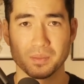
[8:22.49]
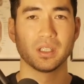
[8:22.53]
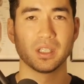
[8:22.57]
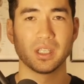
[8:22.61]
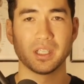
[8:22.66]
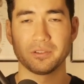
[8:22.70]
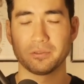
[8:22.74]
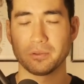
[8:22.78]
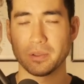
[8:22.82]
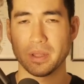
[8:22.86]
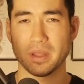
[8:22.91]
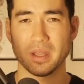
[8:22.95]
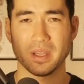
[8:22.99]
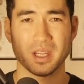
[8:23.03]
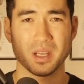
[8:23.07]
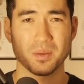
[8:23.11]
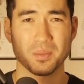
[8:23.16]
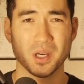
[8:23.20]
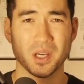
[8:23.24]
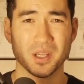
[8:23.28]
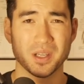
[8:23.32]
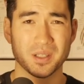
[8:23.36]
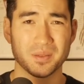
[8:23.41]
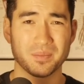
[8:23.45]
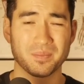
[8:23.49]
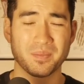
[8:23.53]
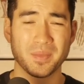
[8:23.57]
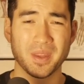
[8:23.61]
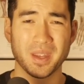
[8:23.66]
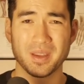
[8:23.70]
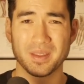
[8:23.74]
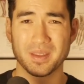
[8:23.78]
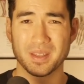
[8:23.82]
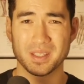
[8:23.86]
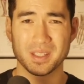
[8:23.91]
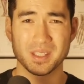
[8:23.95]
If we think about it,
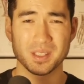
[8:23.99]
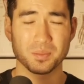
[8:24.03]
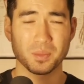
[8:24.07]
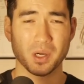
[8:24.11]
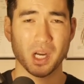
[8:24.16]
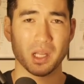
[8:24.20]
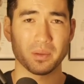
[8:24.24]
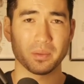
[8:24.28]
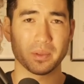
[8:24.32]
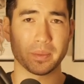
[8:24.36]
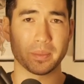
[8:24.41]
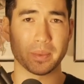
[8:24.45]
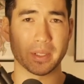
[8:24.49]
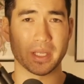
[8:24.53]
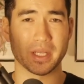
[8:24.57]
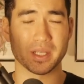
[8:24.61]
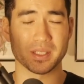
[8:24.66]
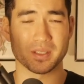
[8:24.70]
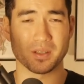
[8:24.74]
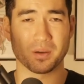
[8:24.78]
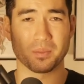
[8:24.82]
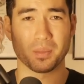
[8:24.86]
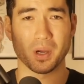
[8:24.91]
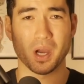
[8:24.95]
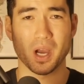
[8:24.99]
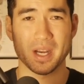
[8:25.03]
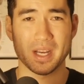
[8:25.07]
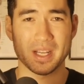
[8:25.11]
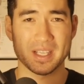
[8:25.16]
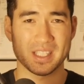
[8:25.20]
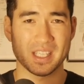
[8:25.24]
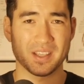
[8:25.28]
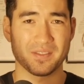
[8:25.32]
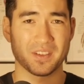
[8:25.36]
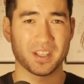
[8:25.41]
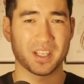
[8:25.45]
this is probably because our
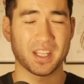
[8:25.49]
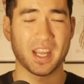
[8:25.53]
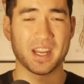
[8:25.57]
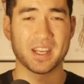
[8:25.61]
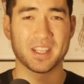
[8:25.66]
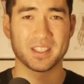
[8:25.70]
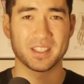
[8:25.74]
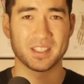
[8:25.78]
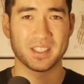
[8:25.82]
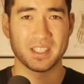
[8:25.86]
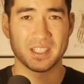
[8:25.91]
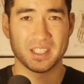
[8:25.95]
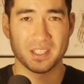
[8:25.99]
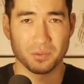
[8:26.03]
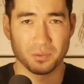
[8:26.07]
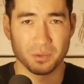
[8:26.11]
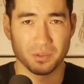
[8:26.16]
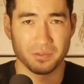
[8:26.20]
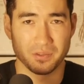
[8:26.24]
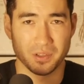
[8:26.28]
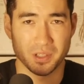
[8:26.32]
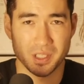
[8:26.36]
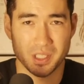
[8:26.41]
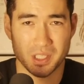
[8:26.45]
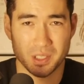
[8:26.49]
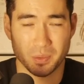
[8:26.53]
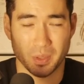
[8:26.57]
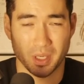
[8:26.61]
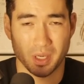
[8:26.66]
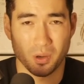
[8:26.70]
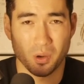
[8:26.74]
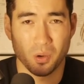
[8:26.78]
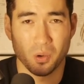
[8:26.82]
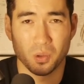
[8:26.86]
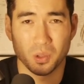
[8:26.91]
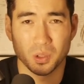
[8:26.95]
bodies have a tendency to revert to
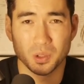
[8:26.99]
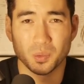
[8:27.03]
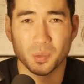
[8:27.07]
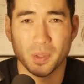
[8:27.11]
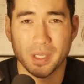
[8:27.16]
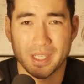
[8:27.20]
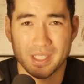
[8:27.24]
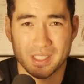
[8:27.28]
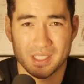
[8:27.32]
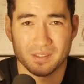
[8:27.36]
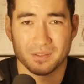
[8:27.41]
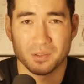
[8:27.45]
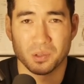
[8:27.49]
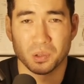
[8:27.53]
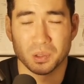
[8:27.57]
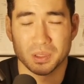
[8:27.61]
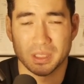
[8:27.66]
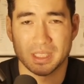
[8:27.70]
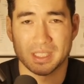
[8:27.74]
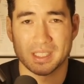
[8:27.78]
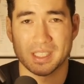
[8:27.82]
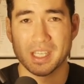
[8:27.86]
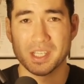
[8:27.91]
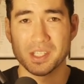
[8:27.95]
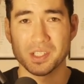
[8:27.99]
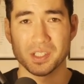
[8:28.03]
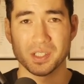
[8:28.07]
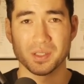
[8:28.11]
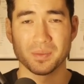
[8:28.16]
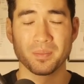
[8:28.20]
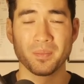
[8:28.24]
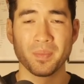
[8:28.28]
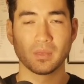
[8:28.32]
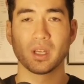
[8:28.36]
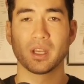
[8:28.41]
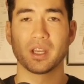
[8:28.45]
our old ways of holding tension